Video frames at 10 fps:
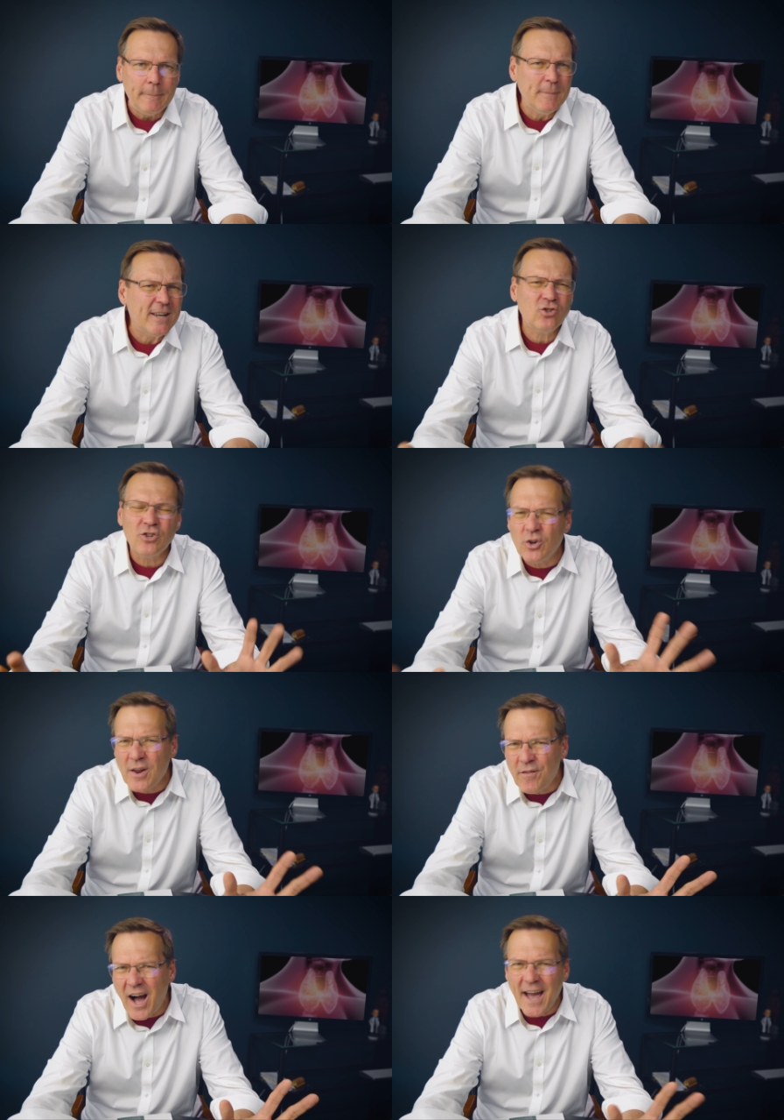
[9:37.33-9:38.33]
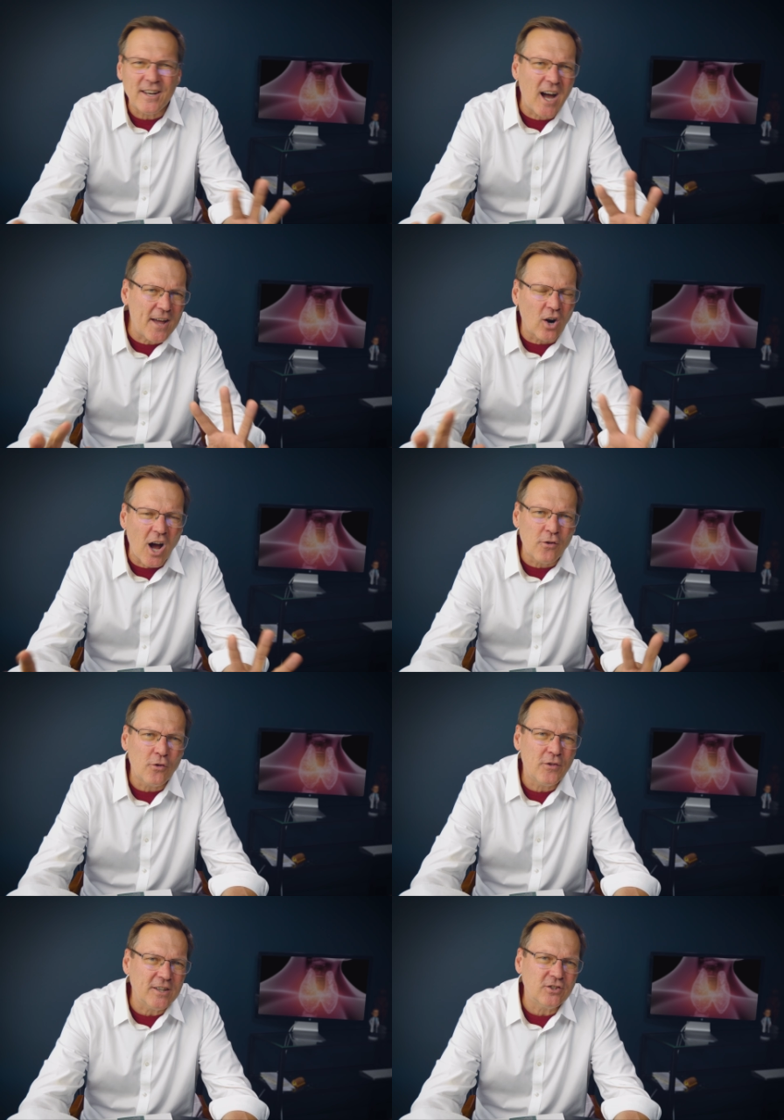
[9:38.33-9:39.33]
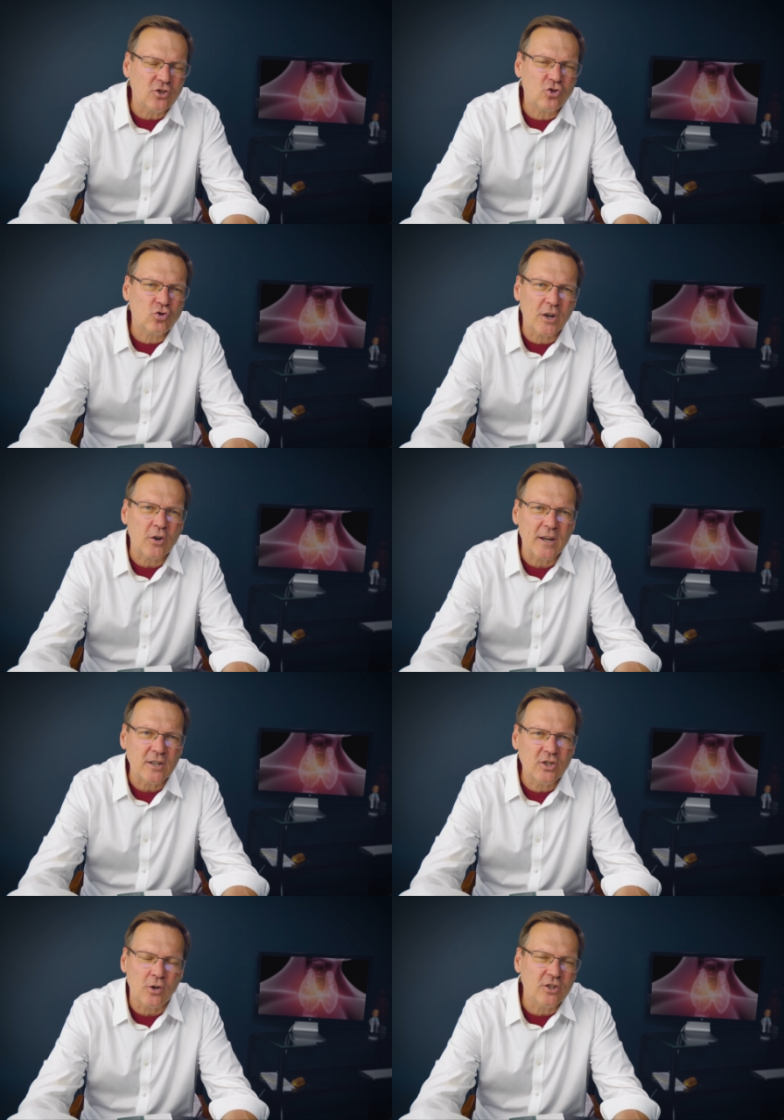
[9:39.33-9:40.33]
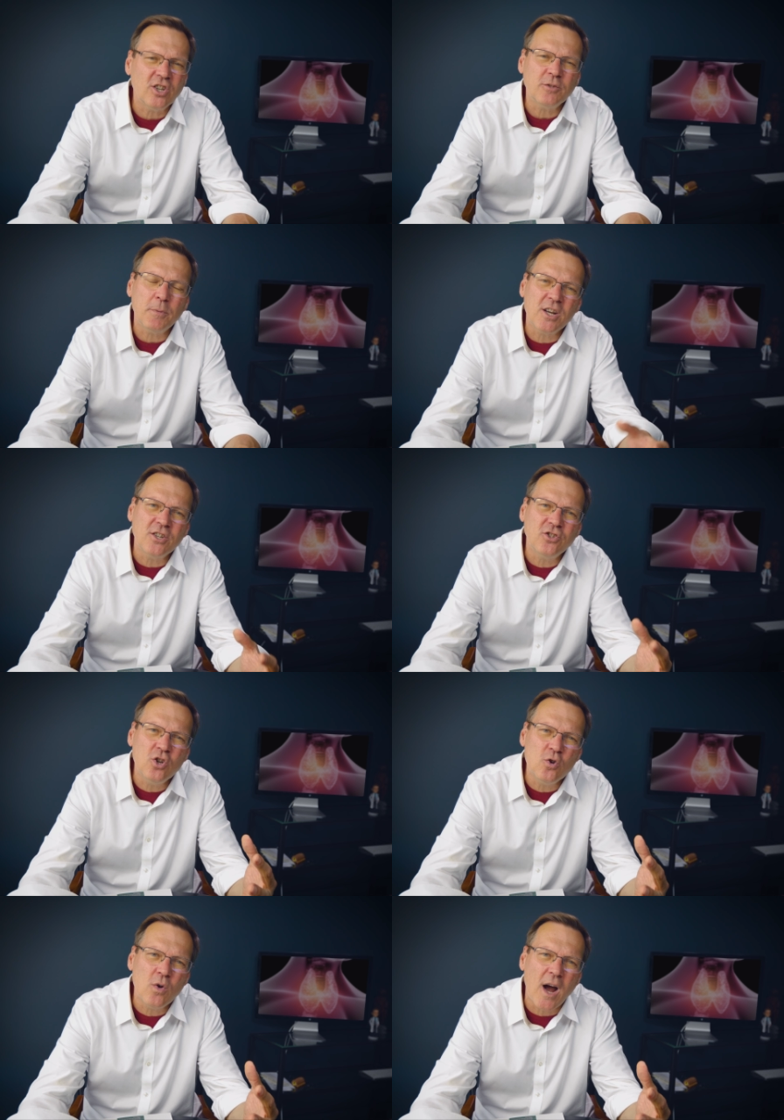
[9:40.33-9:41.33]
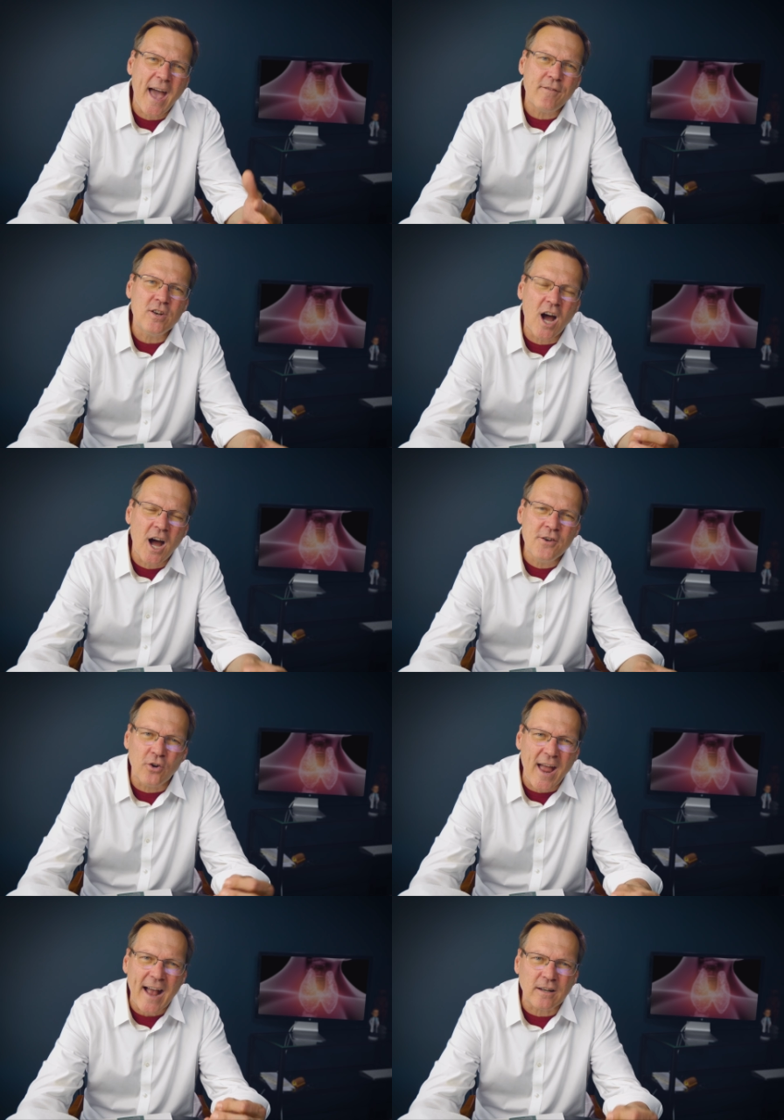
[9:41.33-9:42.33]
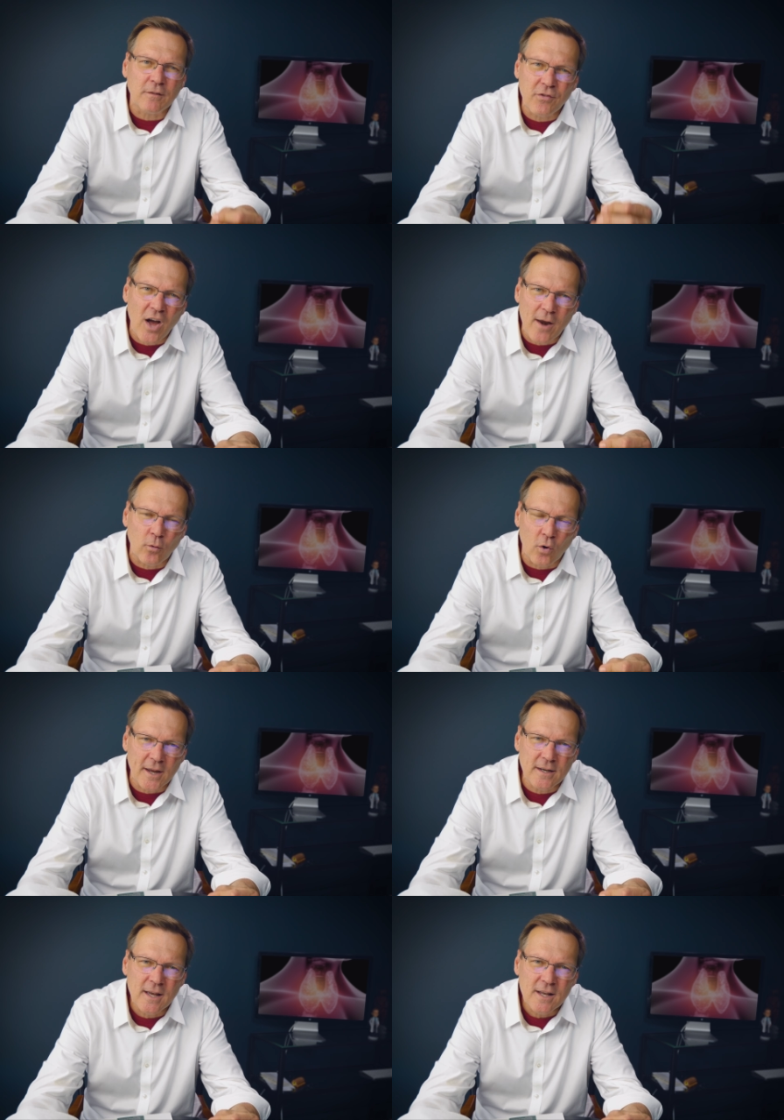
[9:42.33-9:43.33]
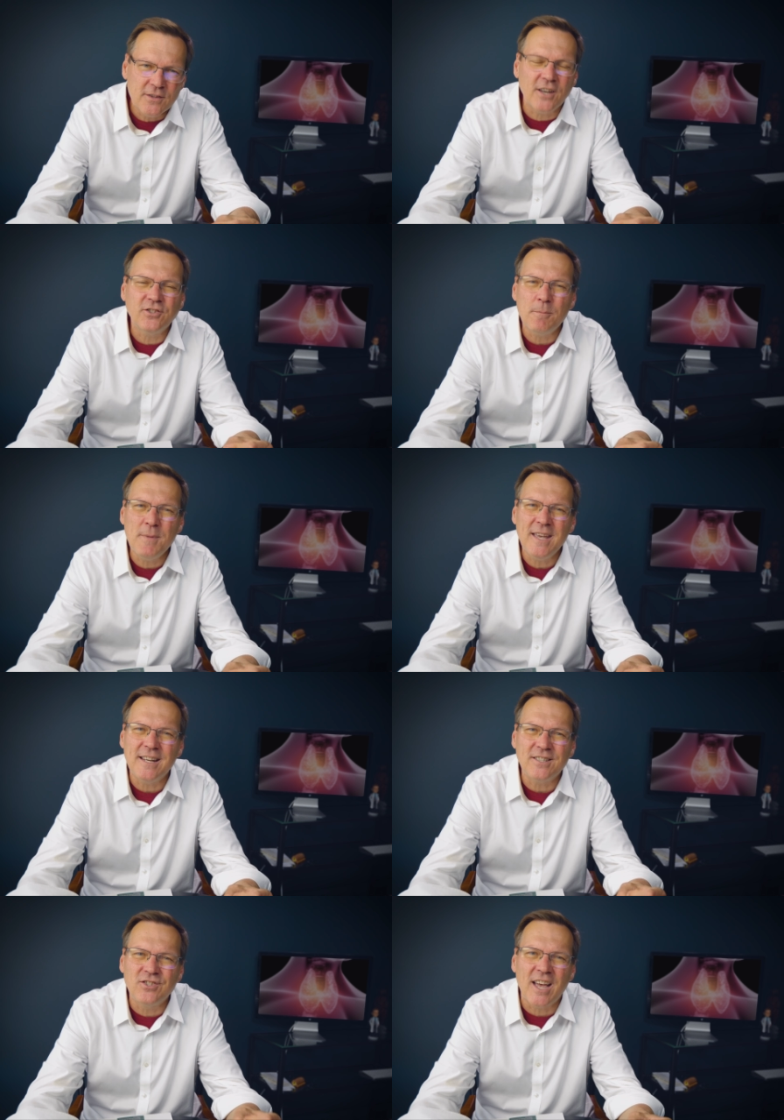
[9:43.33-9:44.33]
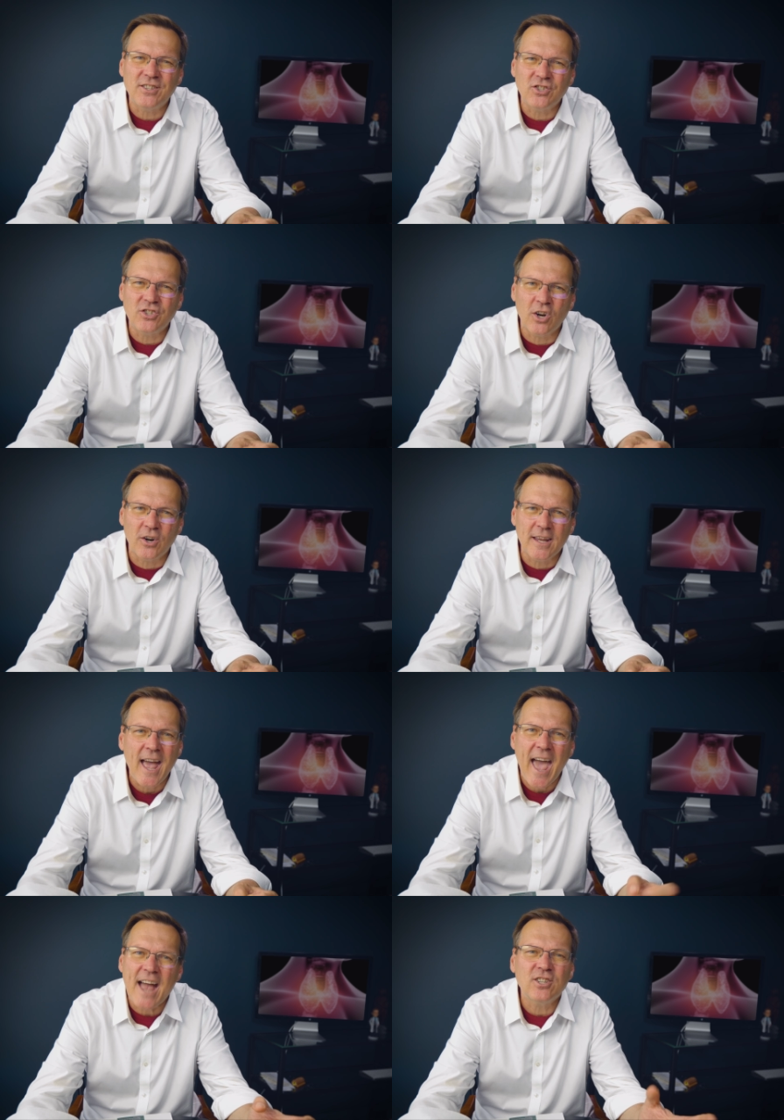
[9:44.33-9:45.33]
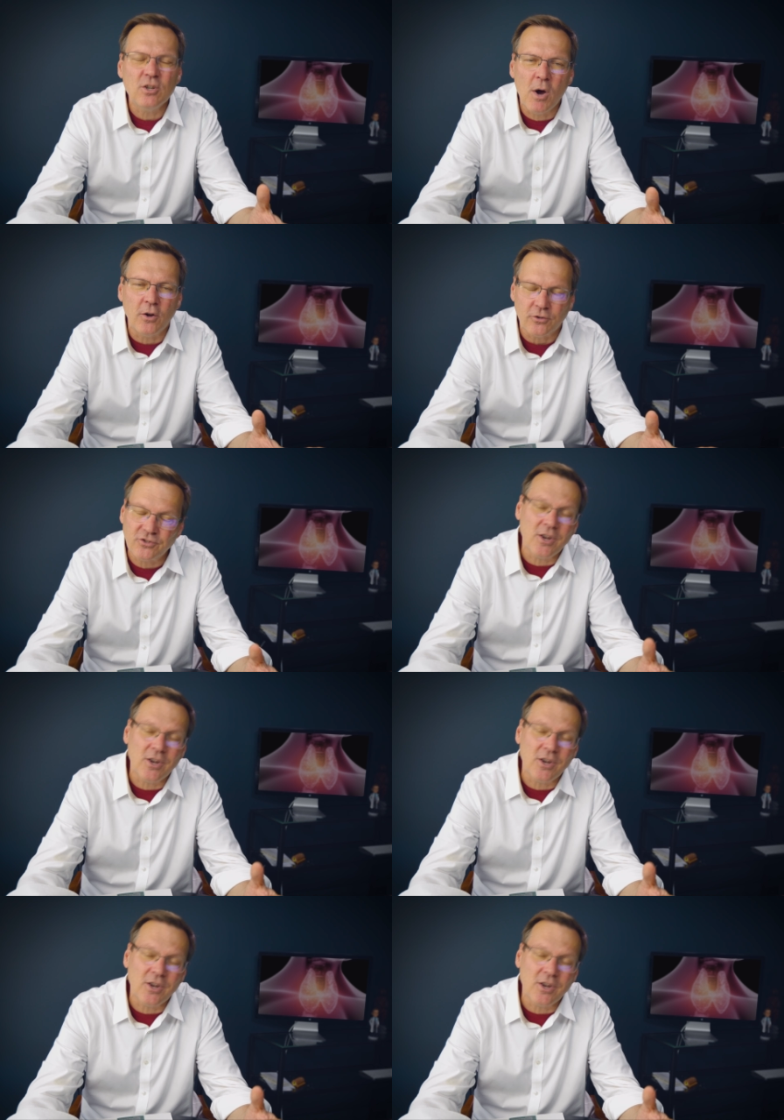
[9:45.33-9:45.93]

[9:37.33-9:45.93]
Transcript: Make sure you don't have iodine or other things that's triggering it too. Because just because you have an underactive thyroid doesn't mean it's necessary Hashimoto's.